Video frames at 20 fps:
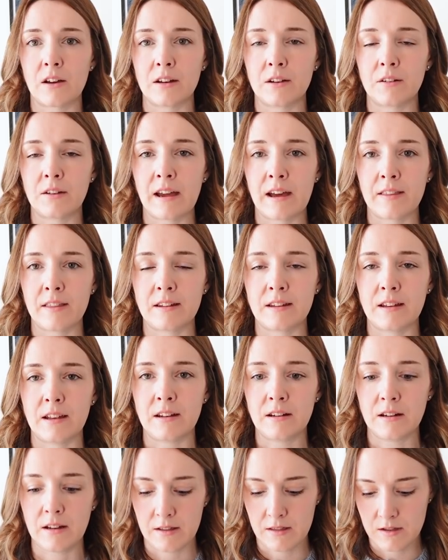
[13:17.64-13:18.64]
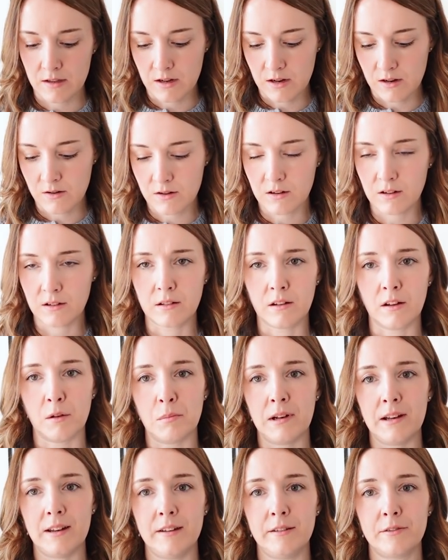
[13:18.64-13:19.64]
kind of gathered in at the yoke, I
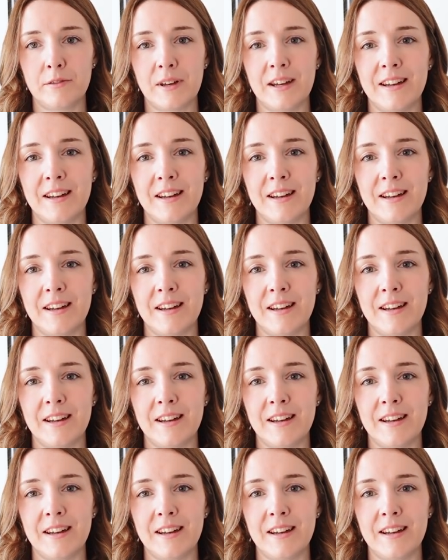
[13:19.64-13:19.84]
believe.